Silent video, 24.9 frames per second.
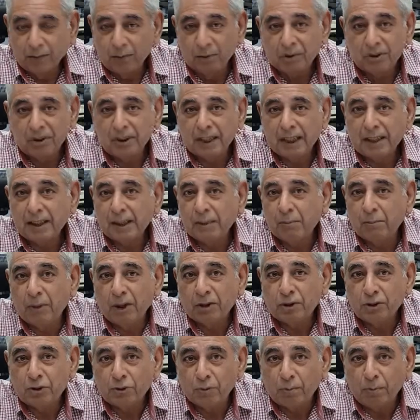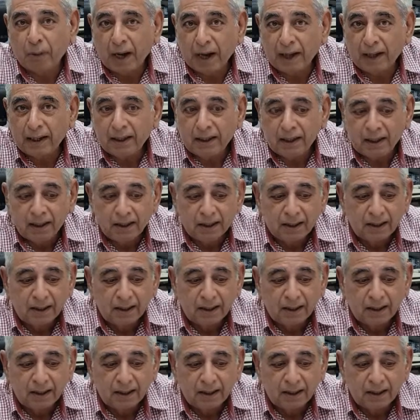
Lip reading: was nothing much to buy,